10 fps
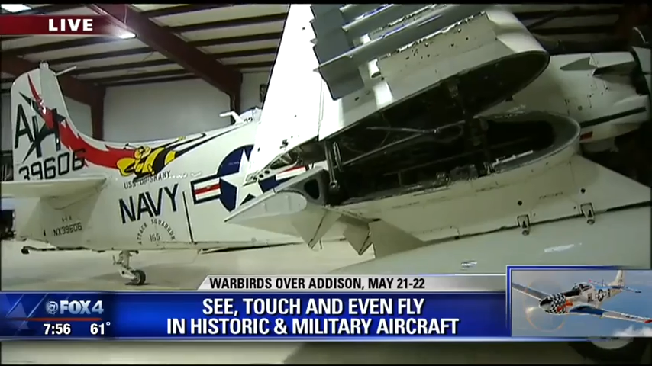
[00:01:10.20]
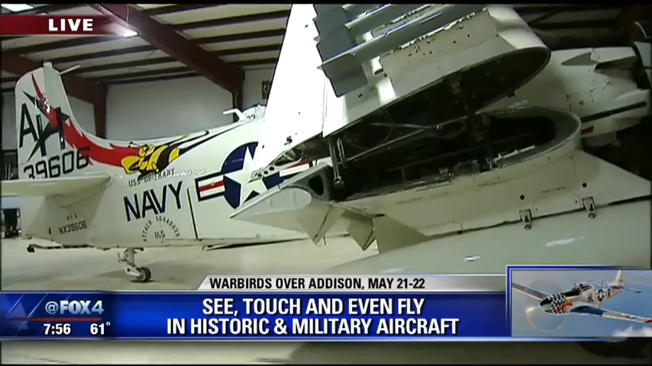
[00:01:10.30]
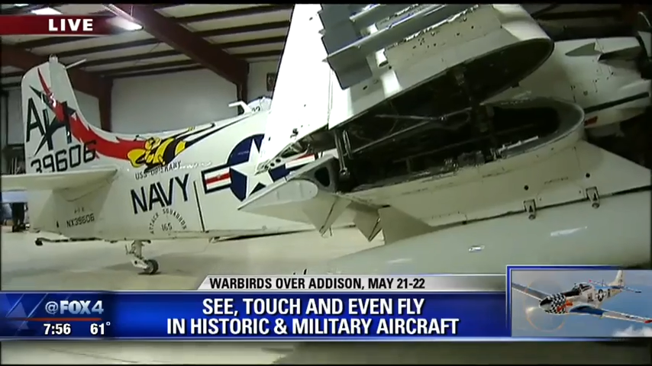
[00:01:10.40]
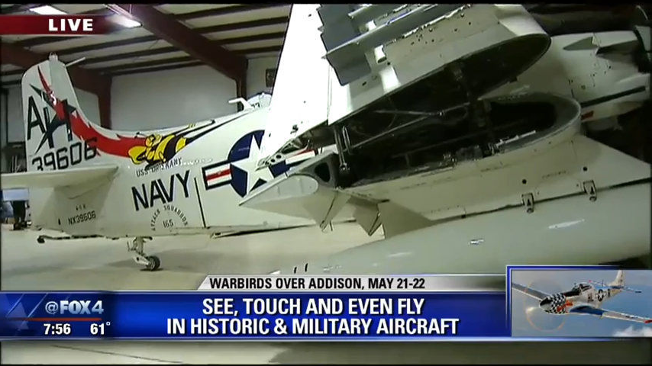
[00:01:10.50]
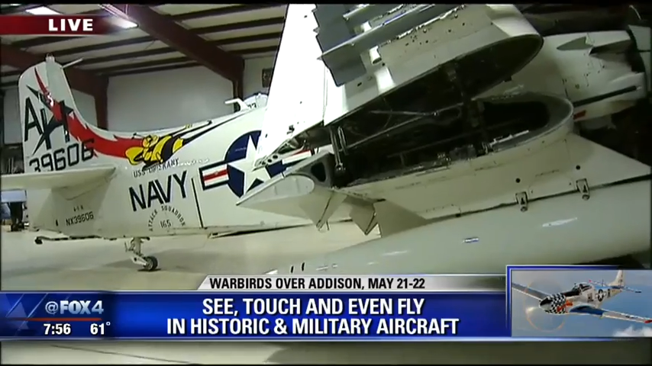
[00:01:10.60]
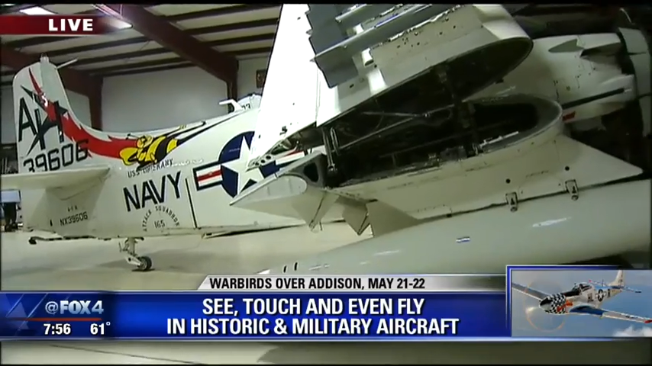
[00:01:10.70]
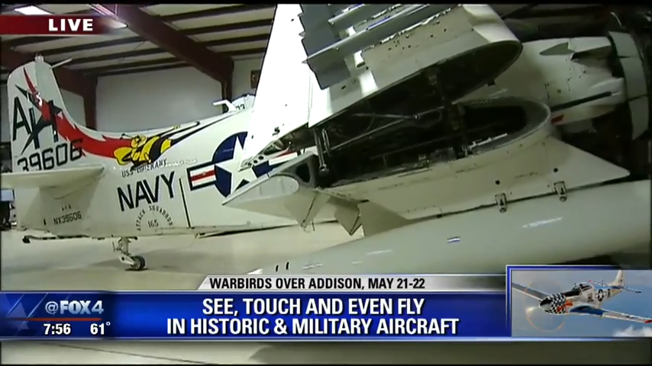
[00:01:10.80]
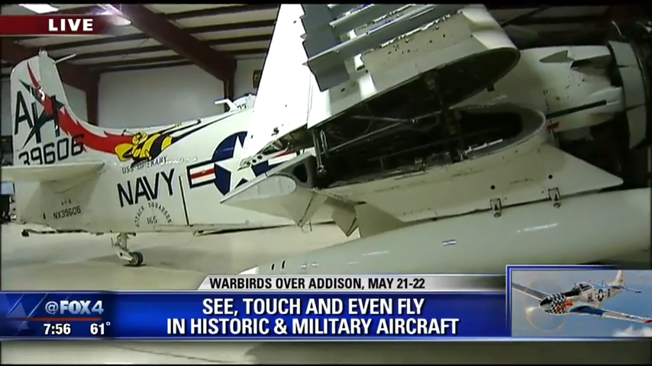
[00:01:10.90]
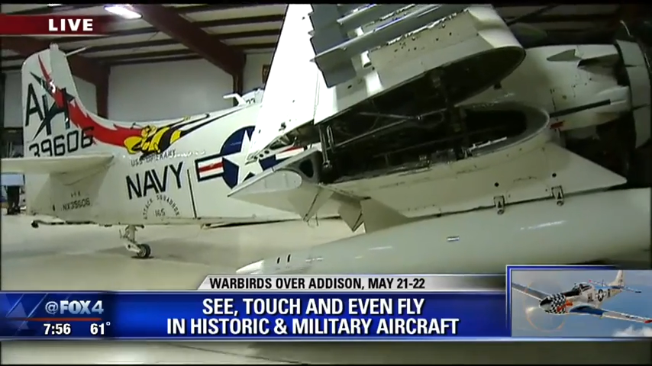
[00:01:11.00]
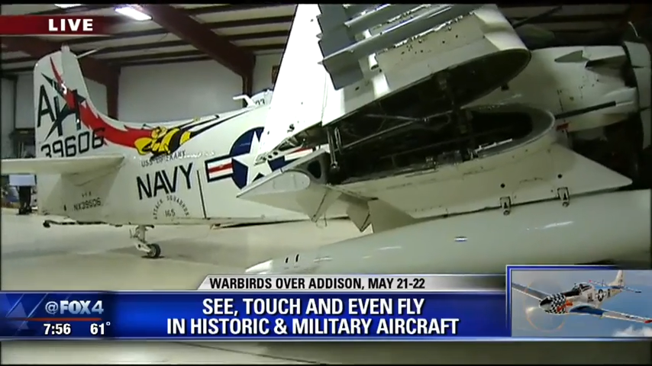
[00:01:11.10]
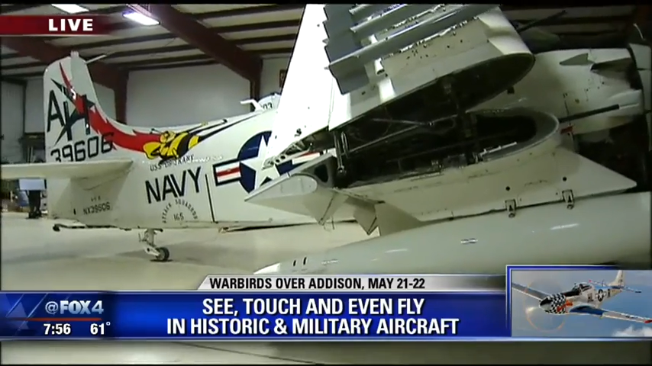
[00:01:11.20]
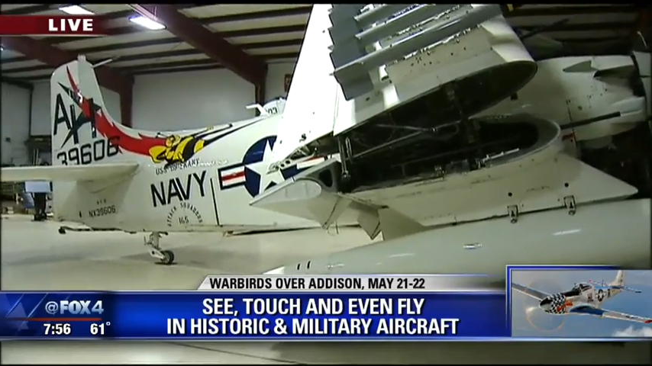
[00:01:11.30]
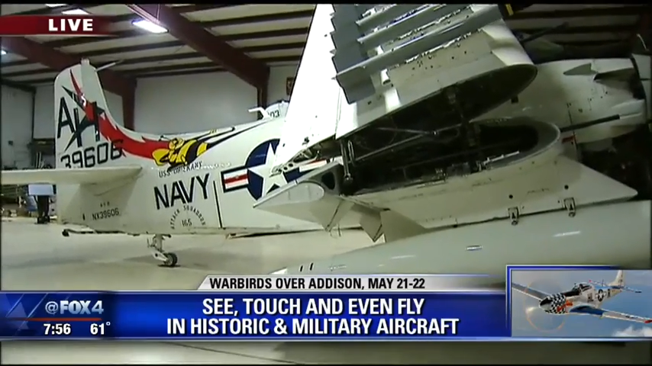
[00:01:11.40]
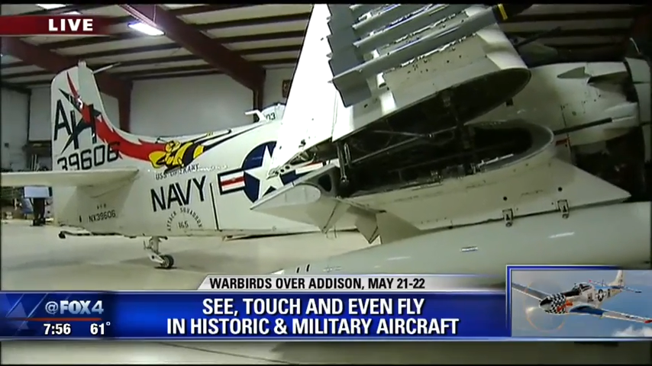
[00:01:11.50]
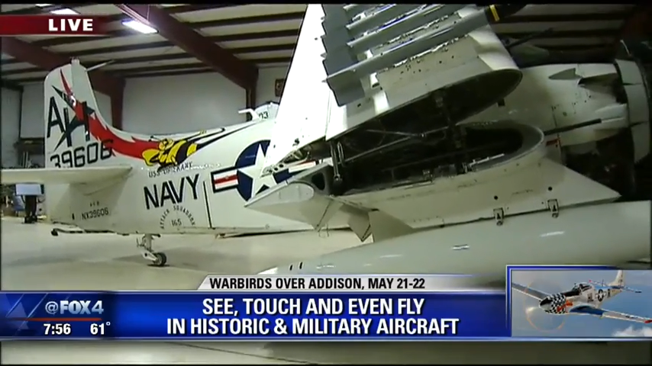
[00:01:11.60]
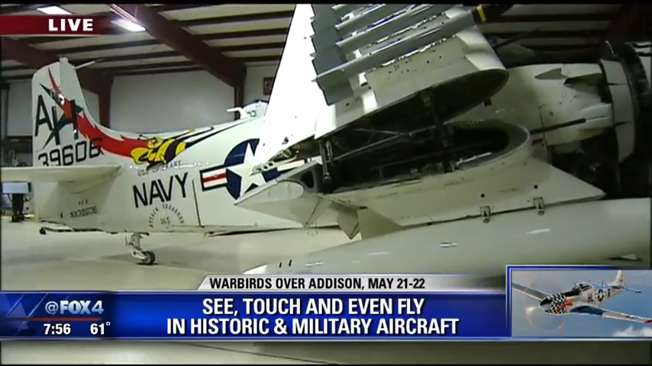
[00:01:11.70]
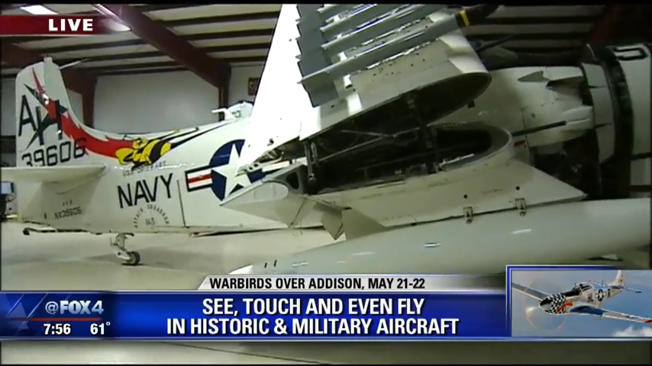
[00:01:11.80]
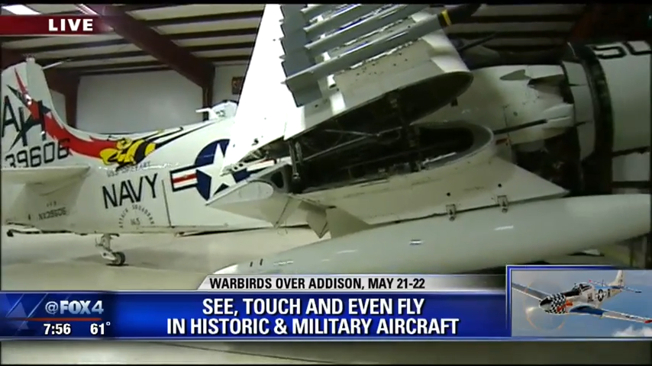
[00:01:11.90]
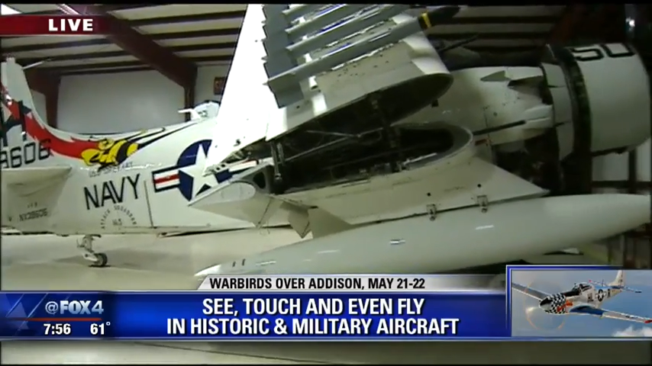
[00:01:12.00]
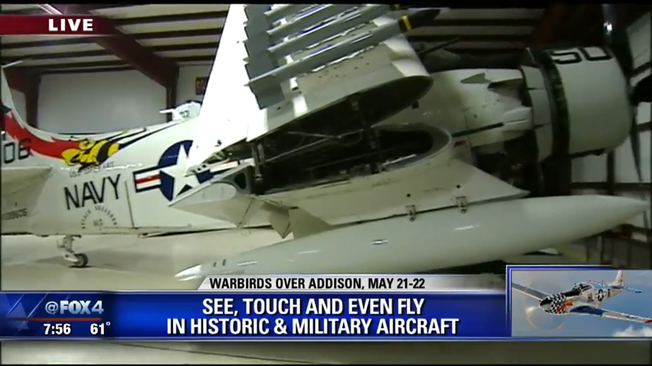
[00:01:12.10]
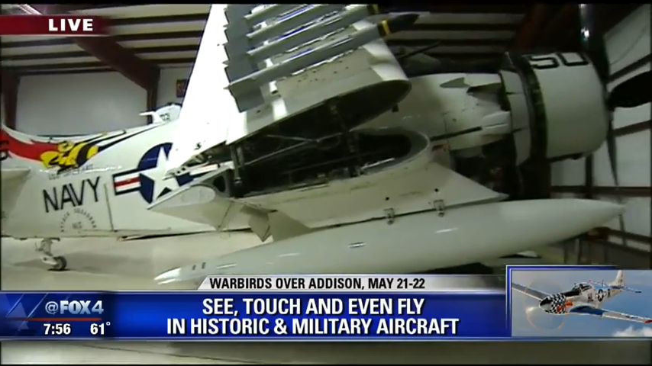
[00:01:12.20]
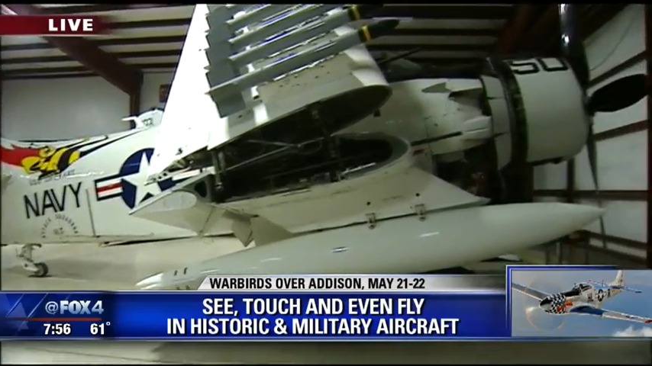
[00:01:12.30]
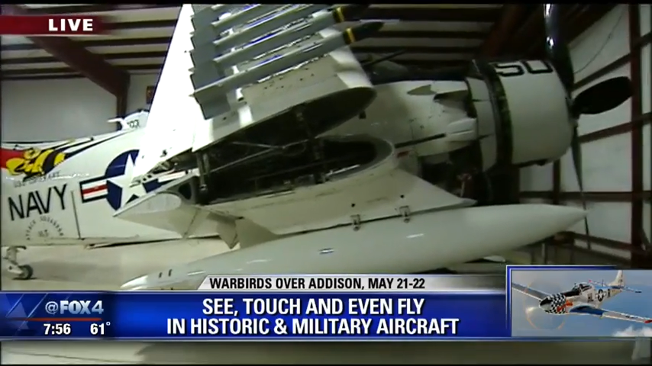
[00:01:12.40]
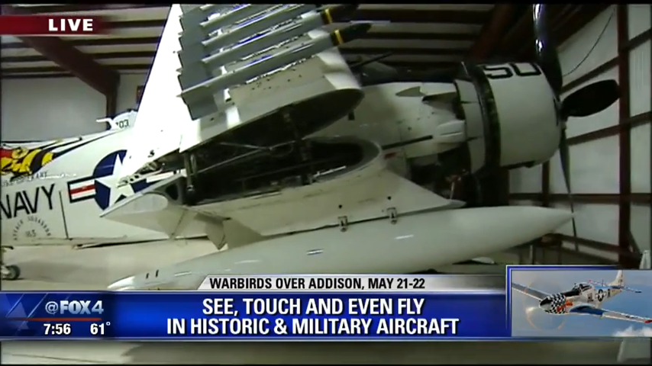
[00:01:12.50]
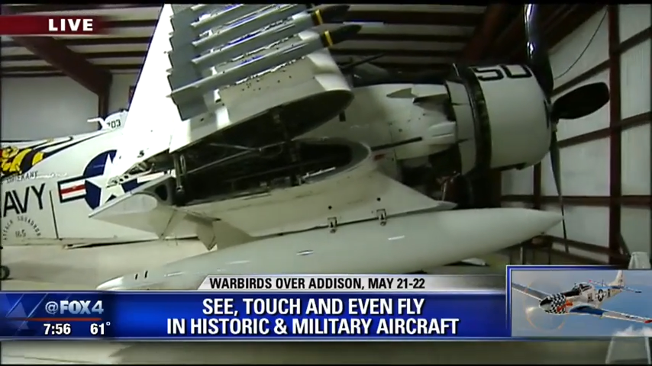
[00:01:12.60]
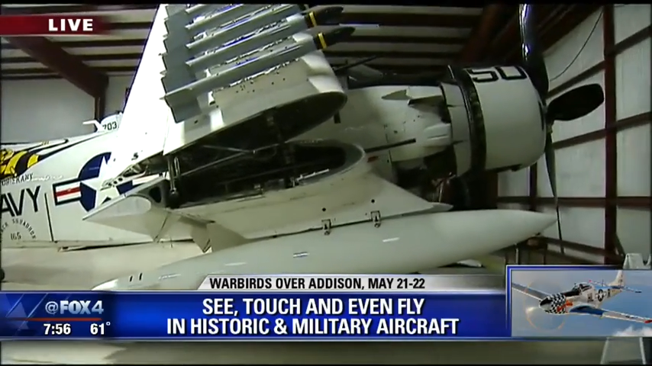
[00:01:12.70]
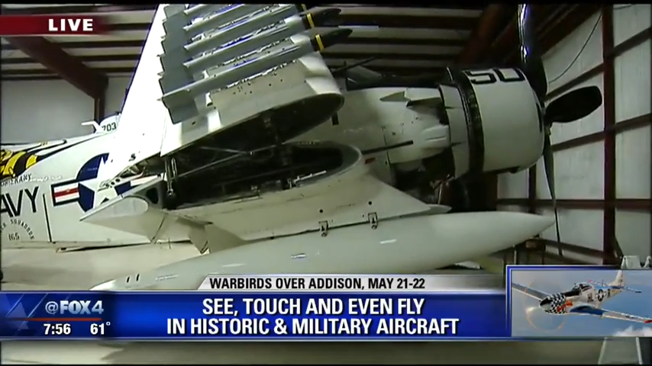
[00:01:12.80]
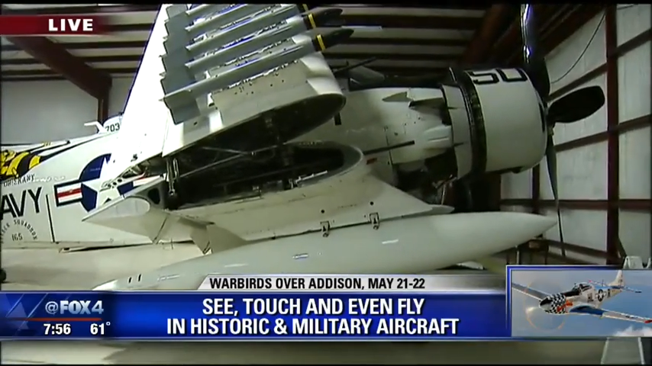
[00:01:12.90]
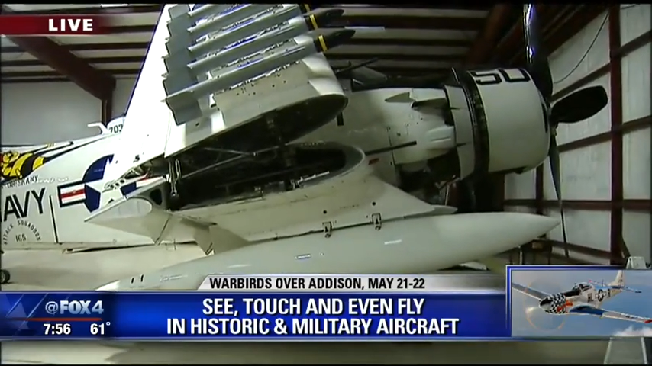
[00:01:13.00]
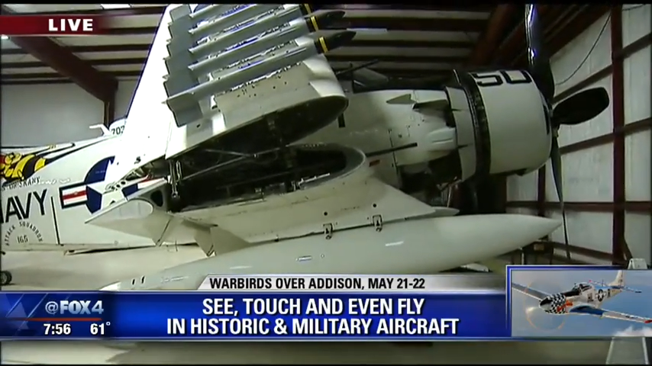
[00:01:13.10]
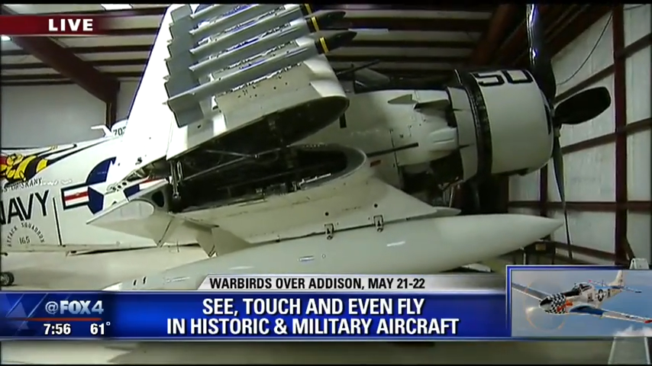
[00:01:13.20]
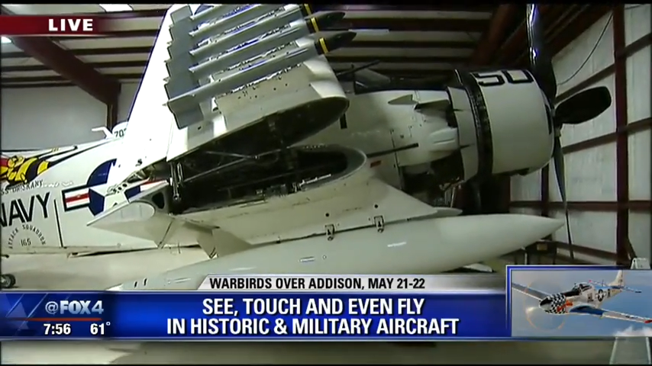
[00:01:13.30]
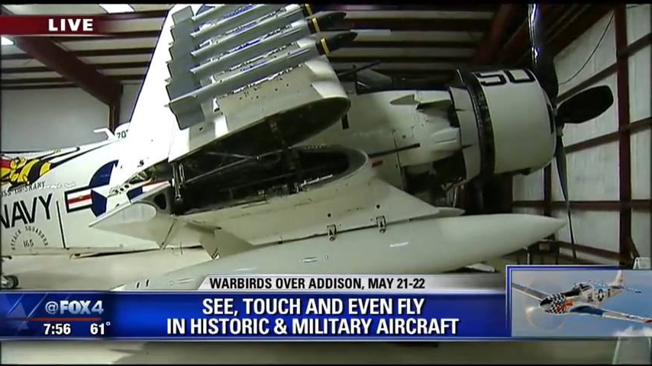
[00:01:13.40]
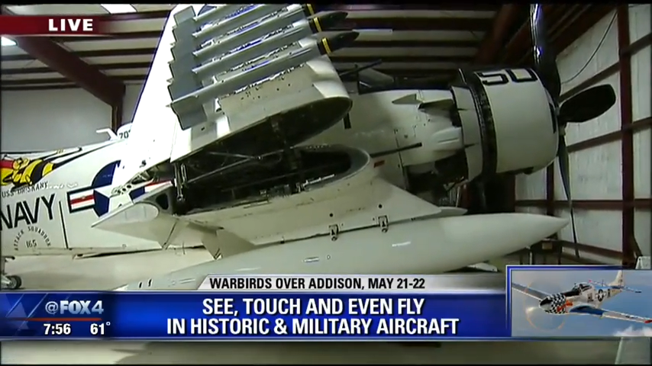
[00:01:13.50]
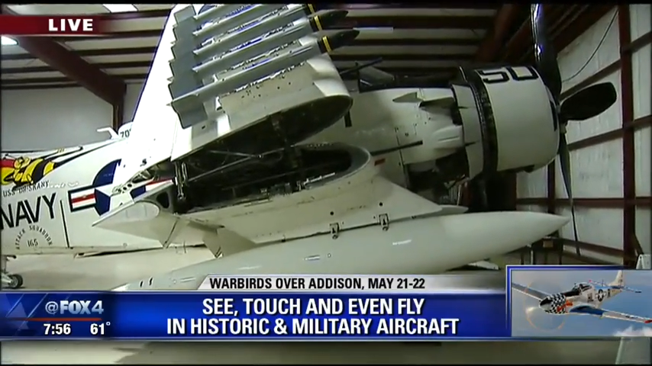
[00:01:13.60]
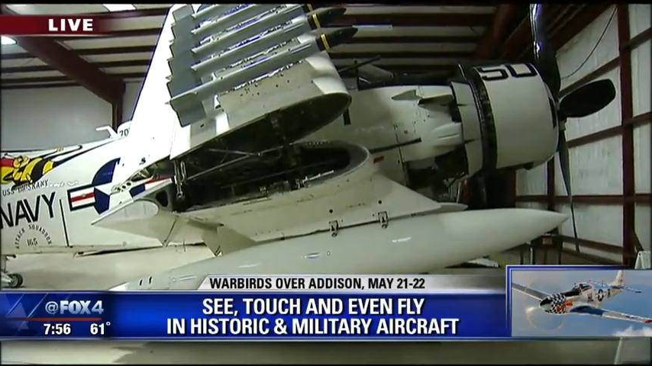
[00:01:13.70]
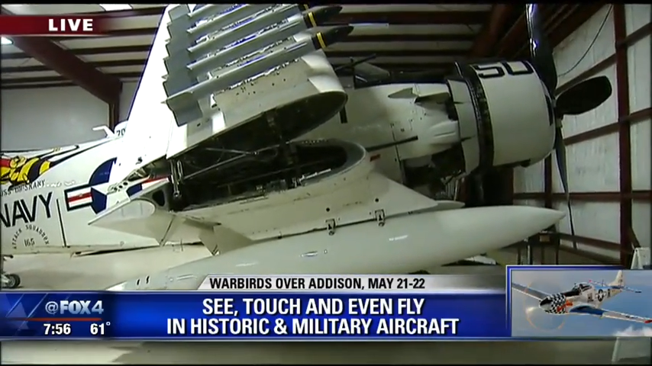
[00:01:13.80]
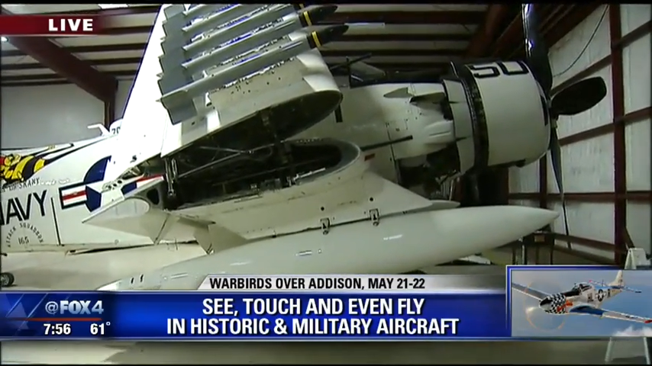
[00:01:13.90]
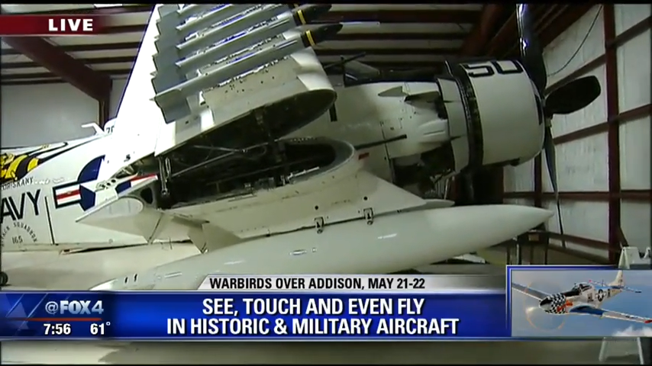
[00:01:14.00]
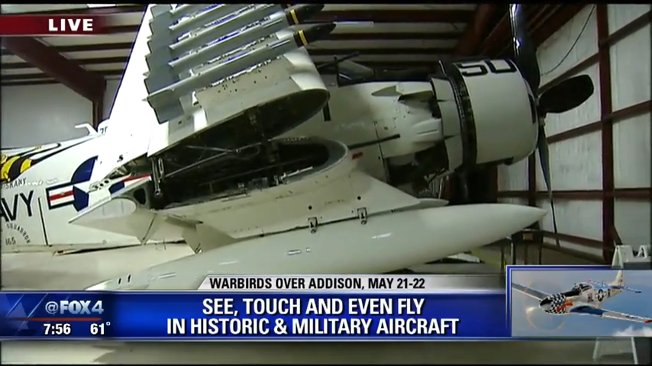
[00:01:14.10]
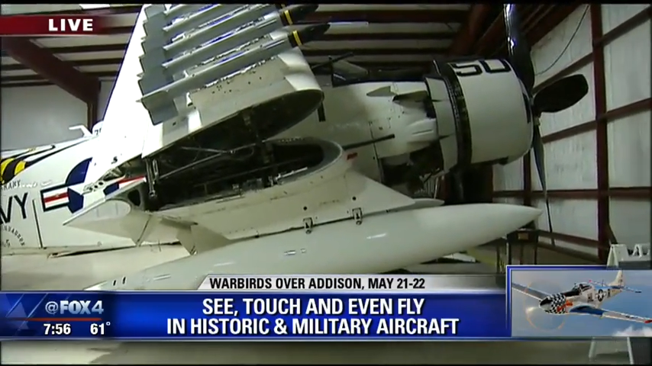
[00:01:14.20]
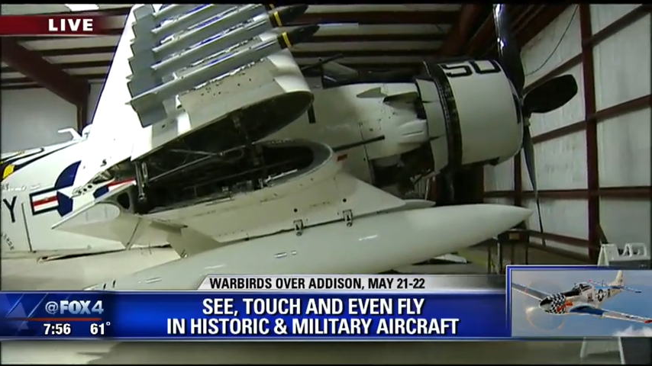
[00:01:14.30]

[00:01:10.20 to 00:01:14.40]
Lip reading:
(no speaker visible)